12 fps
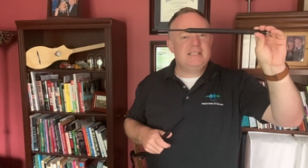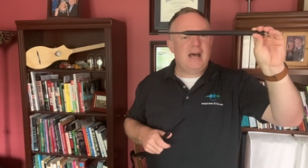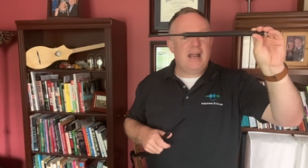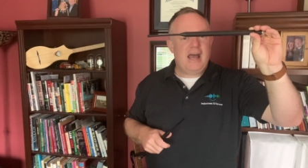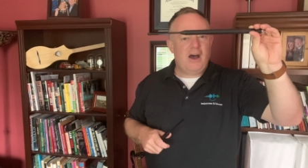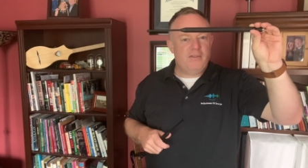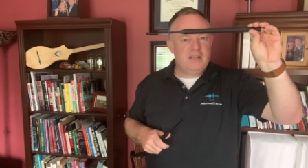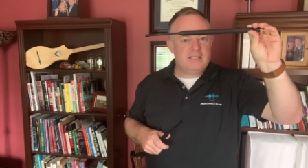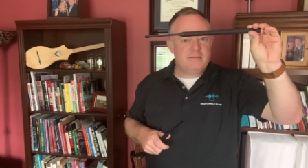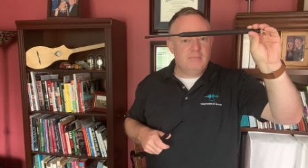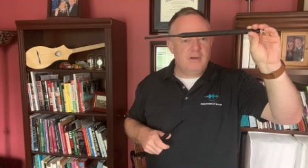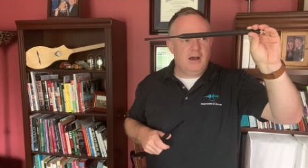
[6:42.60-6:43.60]
not how
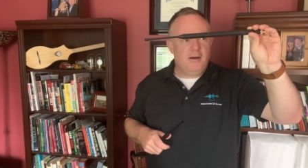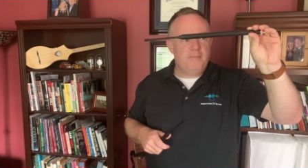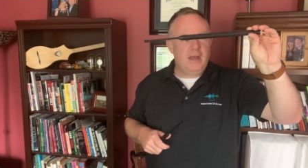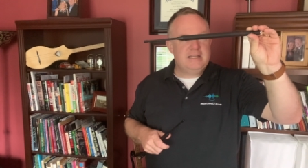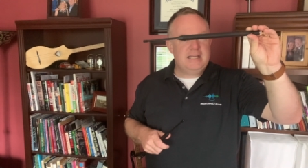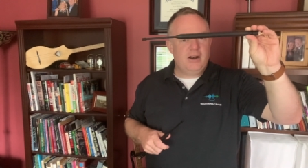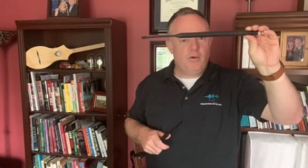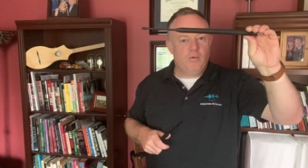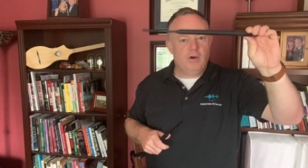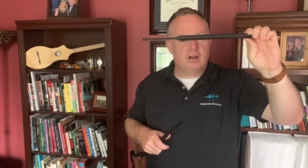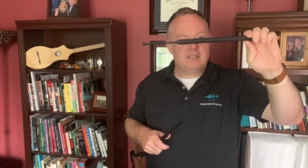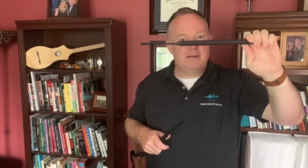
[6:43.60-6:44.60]
this antenna
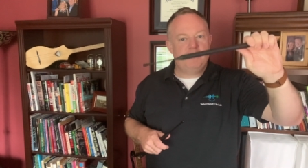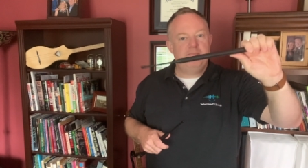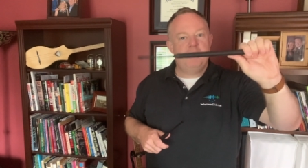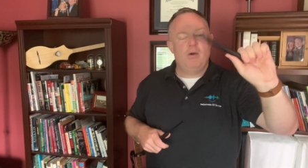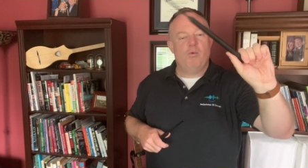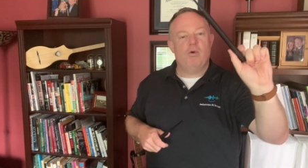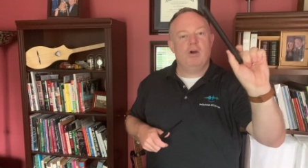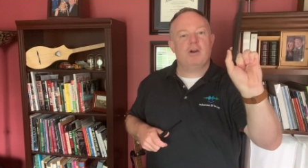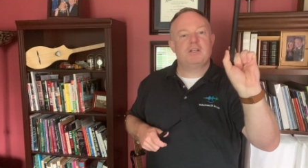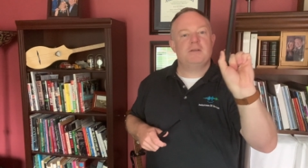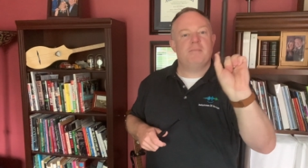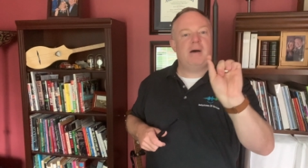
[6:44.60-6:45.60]
works. It
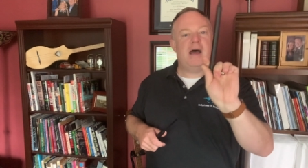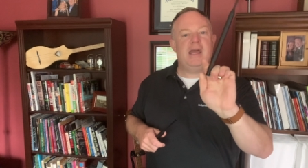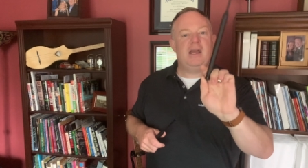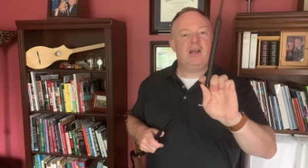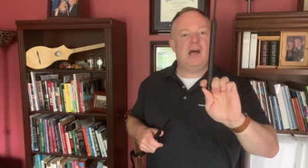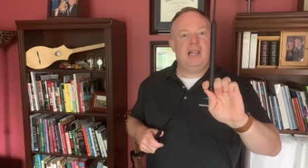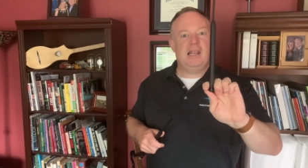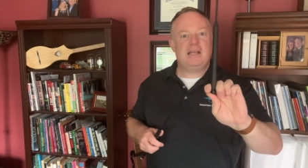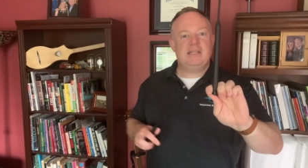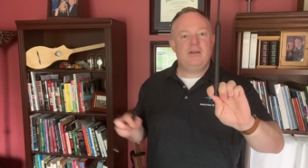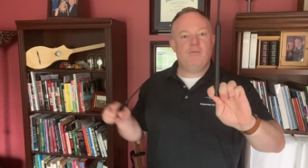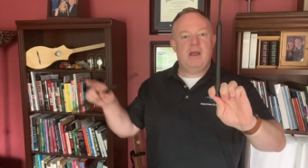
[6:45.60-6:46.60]
works by
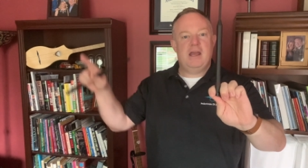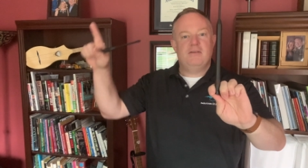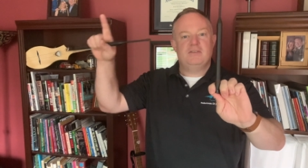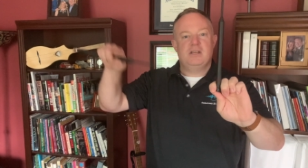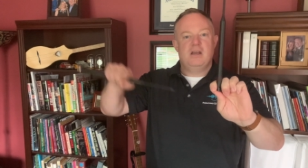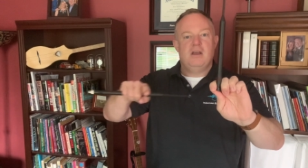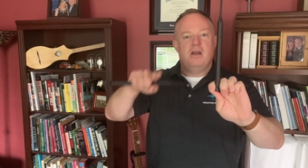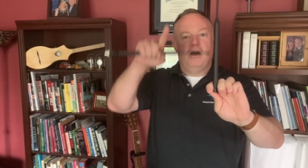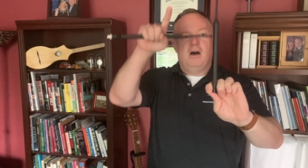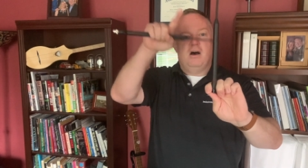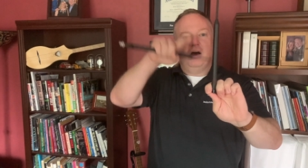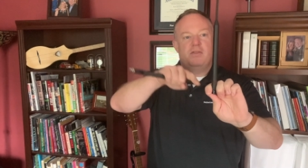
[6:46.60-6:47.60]
collecting waves
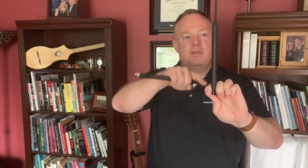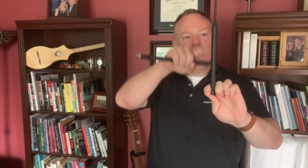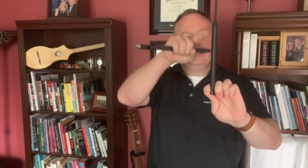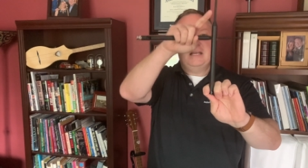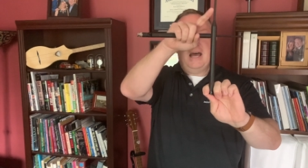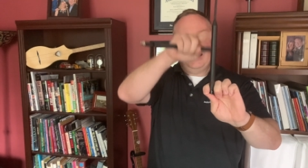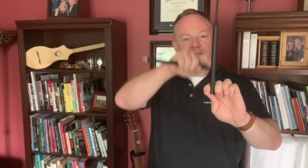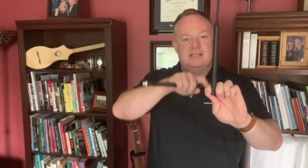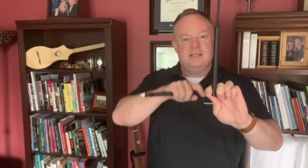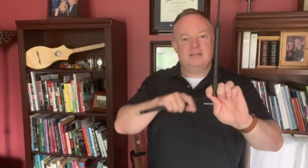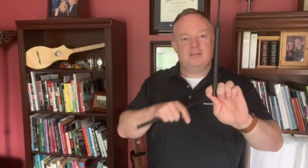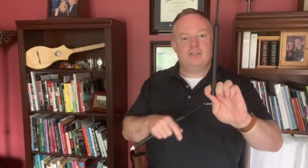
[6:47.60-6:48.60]
on this
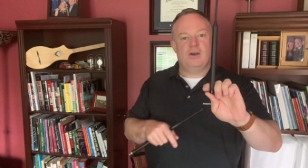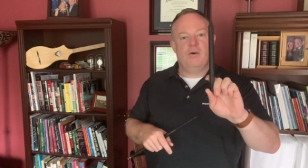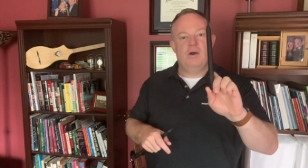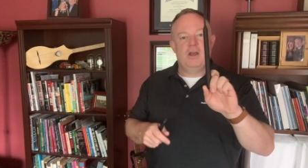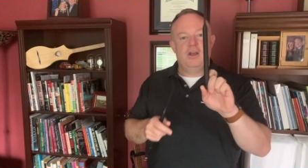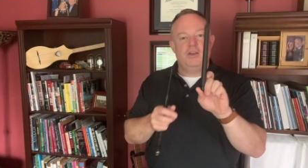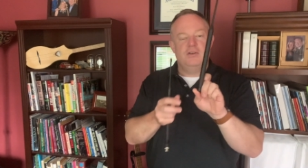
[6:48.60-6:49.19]
axis. So you